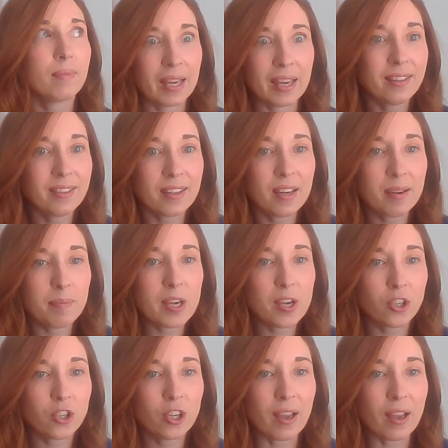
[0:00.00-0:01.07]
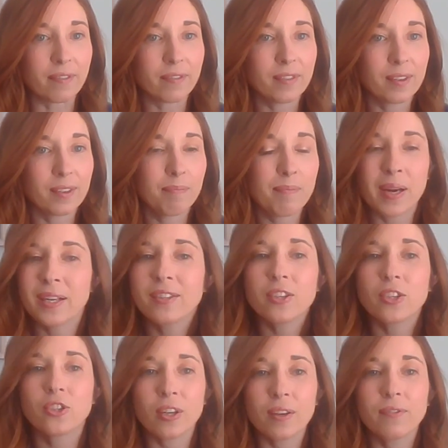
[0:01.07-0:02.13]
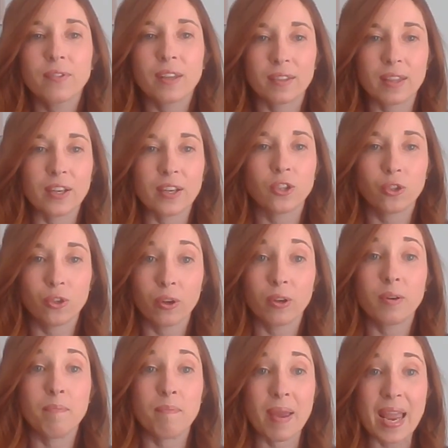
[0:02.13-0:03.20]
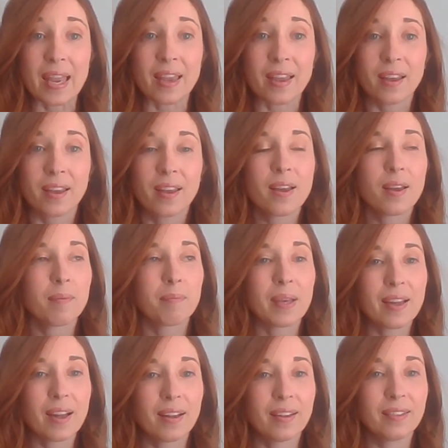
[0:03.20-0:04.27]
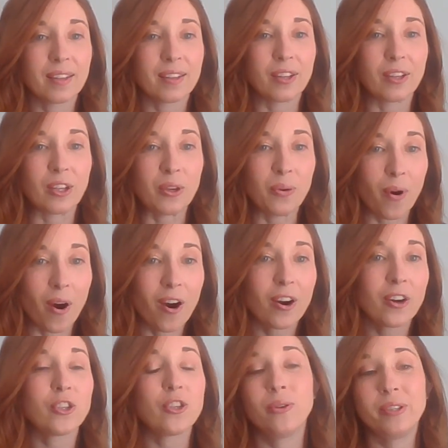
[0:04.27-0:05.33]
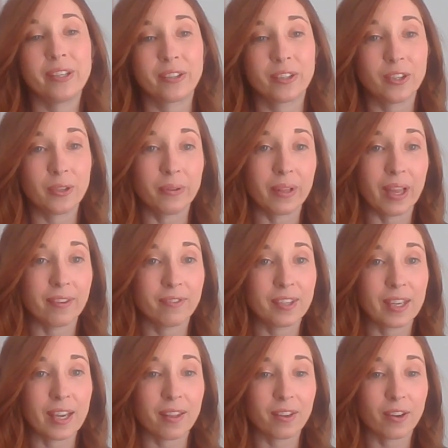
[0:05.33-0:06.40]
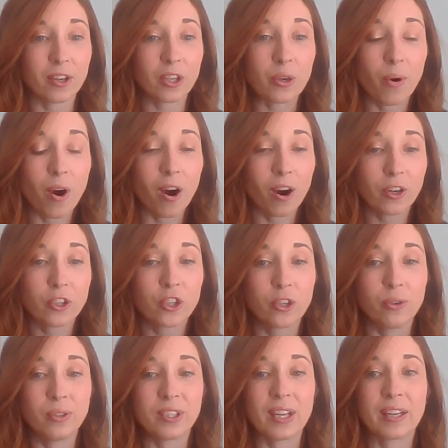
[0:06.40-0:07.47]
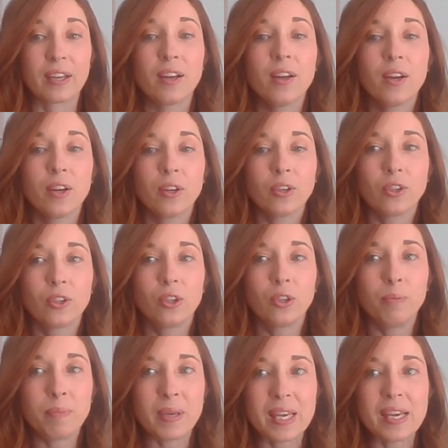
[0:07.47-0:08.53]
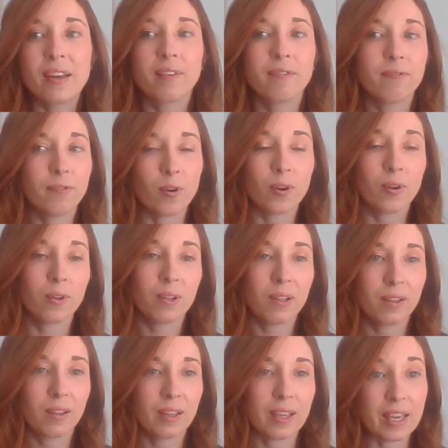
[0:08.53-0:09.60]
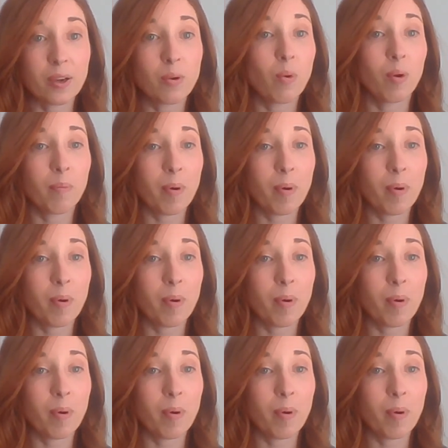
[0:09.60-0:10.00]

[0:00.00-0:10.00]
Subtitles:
it's going to be a shift. but it's a shift that they should make because you are choosing to do life together. You are choosing to be in a full equal